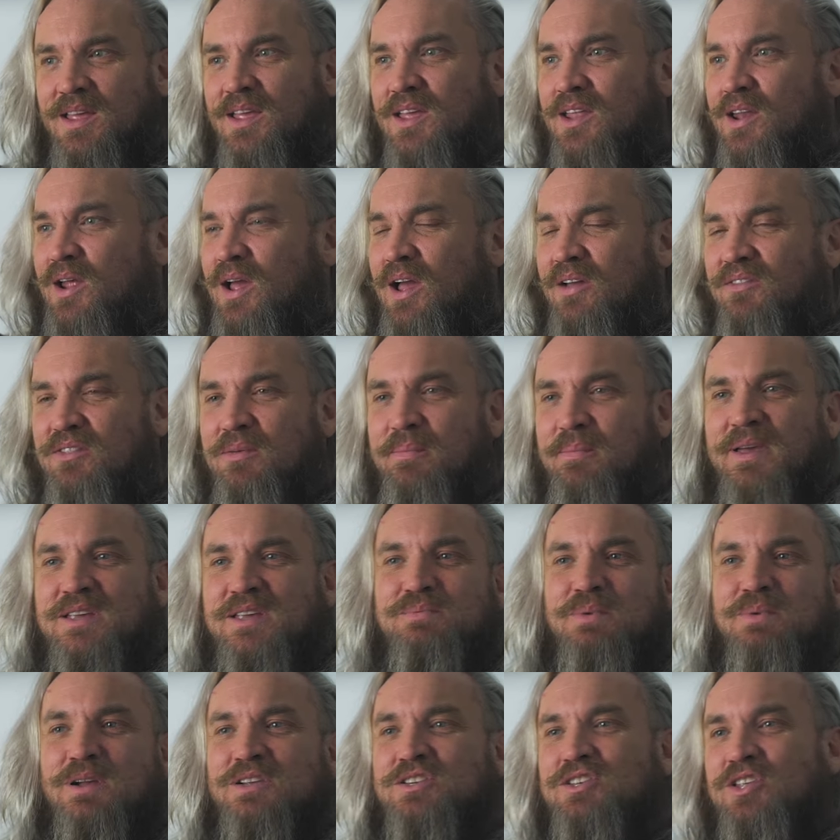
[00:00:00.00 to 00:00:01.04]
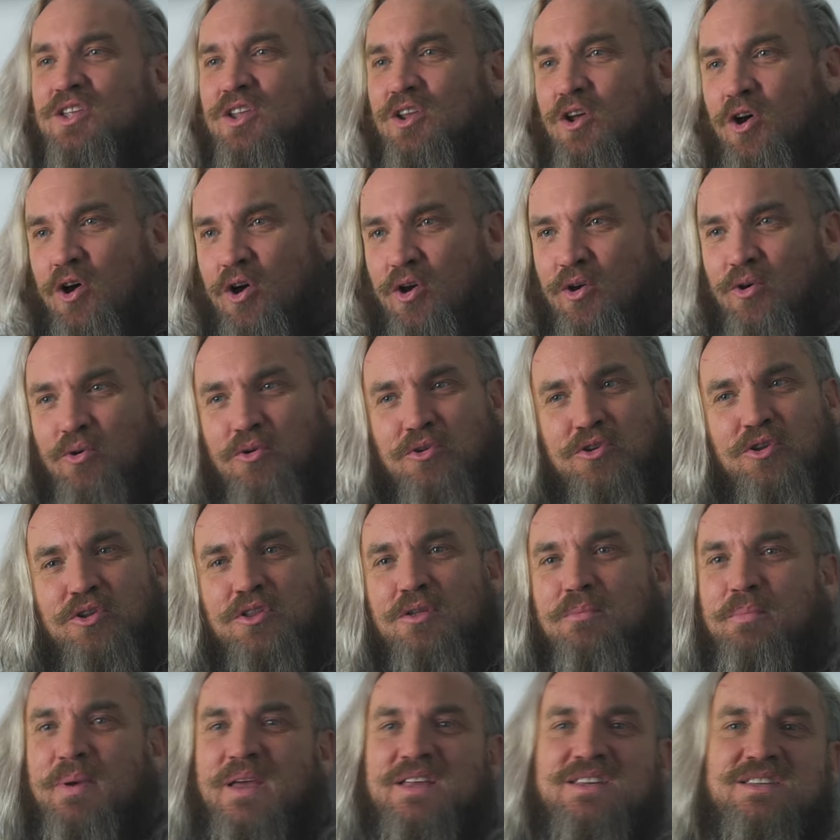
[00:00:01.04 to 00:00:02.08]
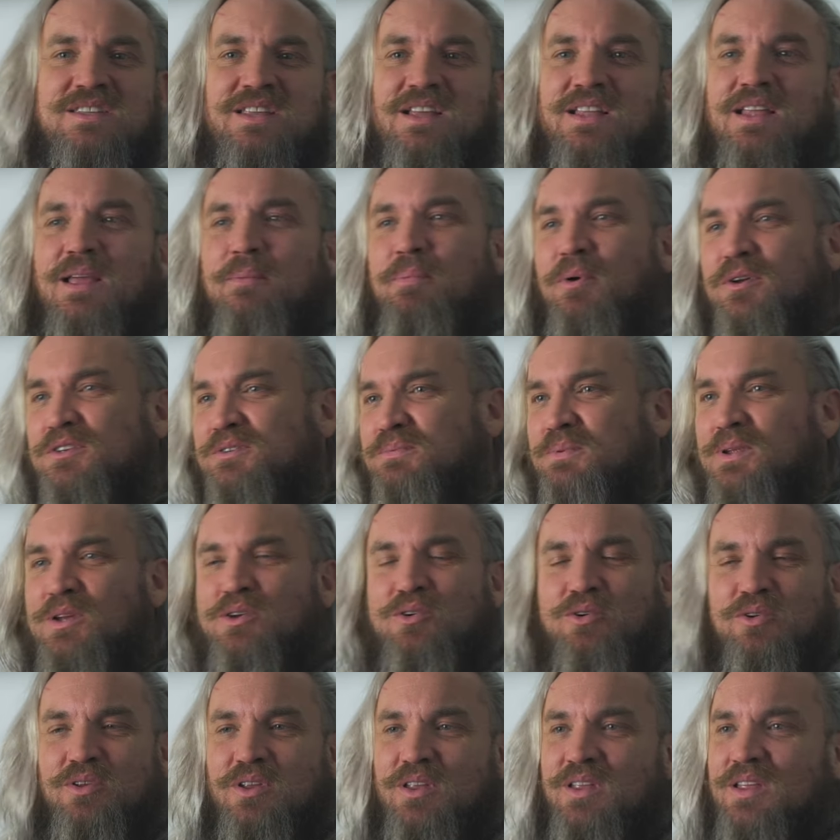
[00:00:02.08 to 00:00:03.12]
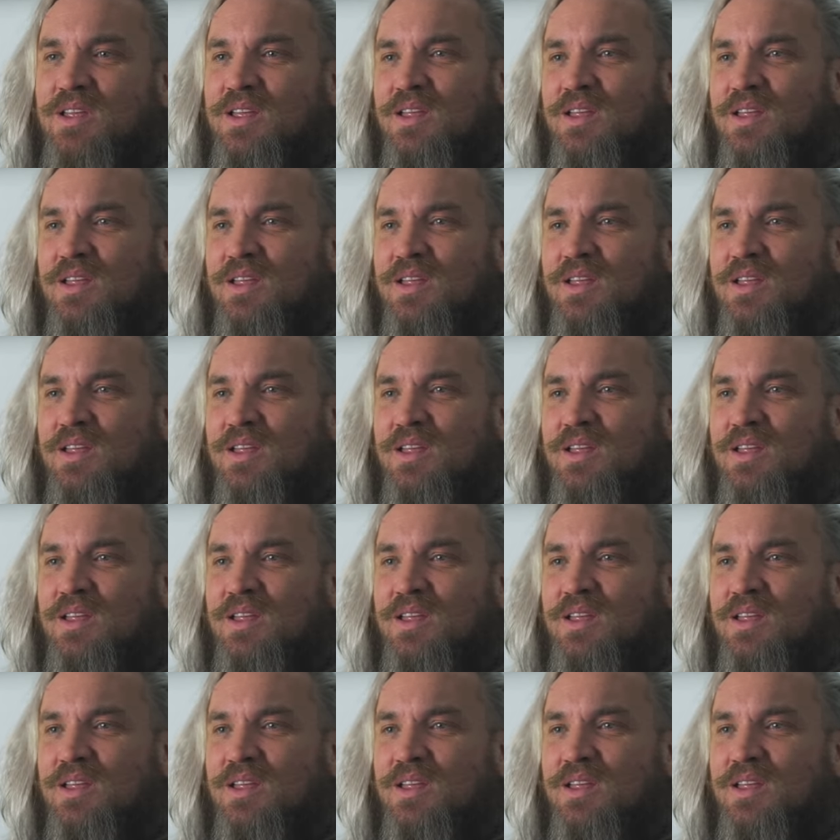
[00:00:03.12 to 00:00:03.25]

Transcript: you know, have the best match of the night or do the best thing they possibly could.